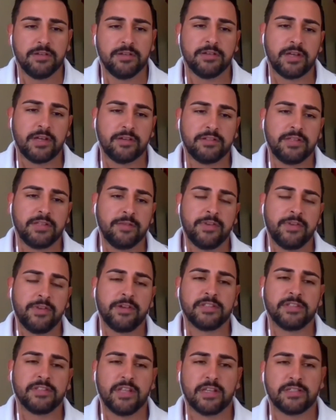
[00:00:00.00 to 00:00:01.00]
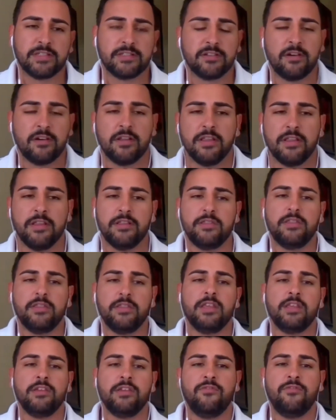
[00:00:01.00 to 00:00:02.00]
How Tim Ferriss likes to call it
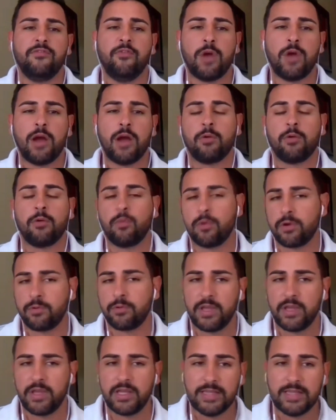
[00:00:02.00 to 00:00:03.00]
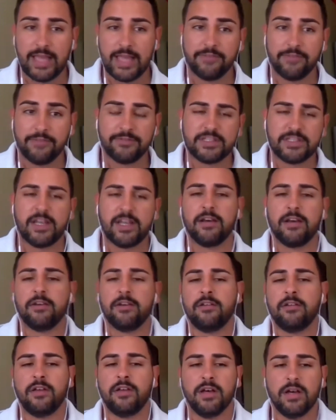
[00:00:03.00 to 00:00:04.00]
the 4-hour work week
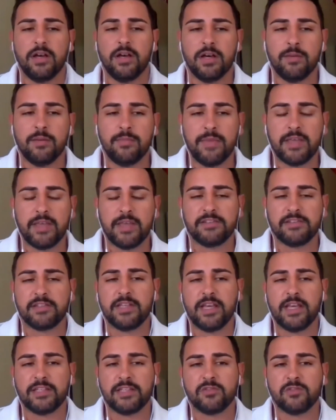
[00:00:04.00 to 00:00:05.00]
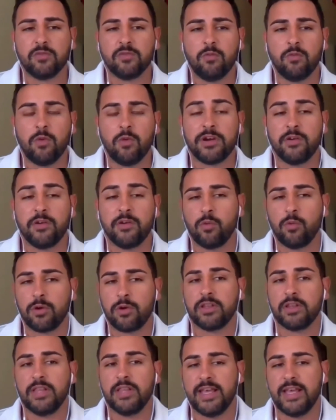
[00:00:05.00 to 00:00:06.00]
lifestyle. Basically, I just wanted to
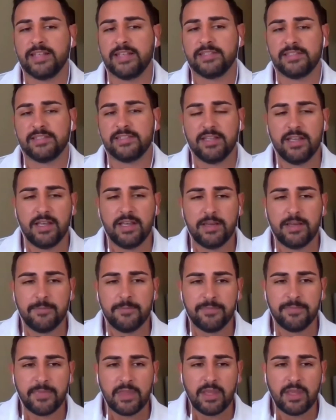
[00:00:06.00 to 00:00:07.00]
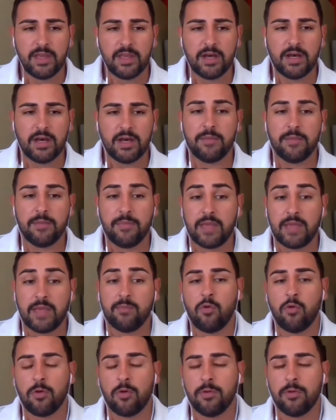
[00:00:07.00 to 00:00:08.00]
work less and make
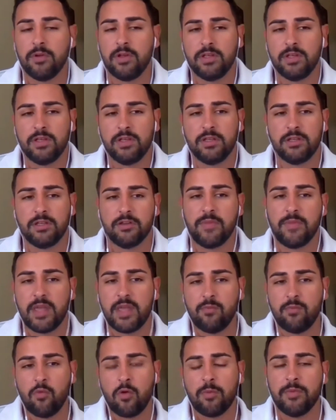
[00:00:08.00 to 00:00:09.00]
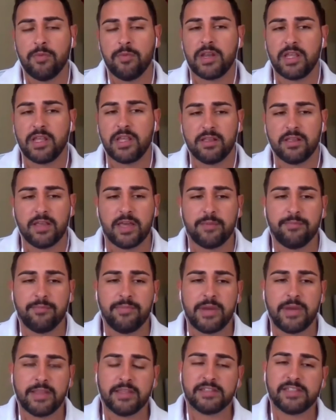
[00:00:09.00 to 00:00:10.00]
more money,
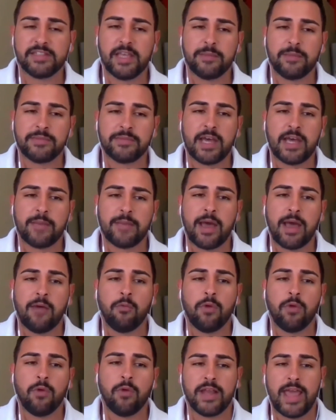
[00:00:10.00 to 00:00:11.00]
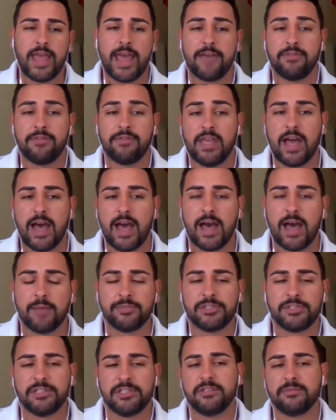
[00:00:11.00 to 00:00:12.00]
but at the same time, I wanted to have the
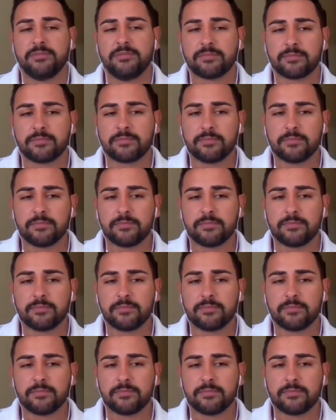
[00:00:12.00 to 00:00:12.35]
option